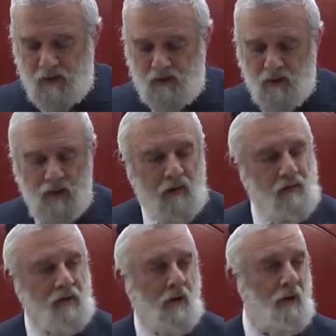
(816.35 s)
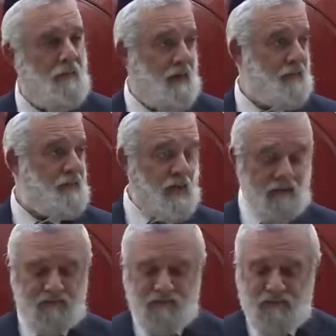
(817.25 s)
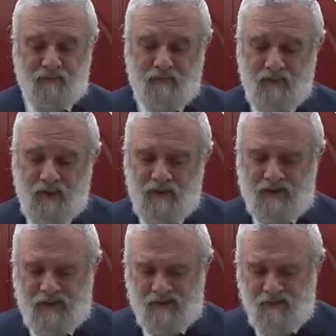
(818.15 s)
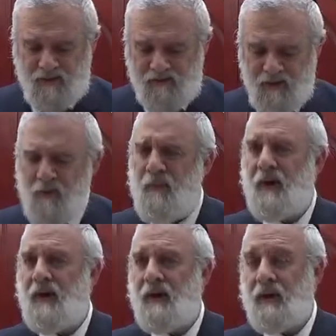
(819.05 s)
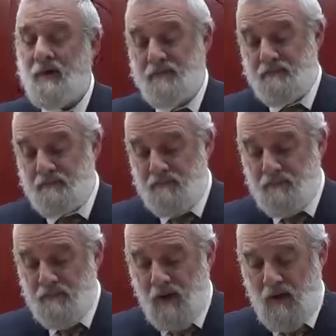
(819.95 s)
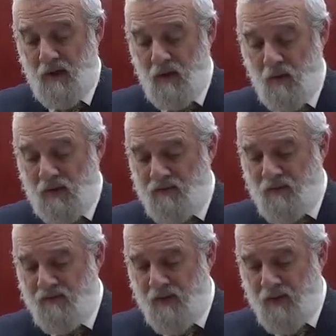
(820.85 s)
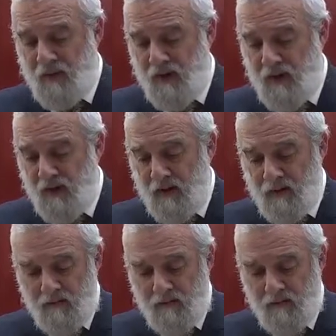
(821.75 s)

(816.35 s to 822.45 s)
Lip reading: So here he's talking about himself, and he says from the very beginning. What's from the very beginning?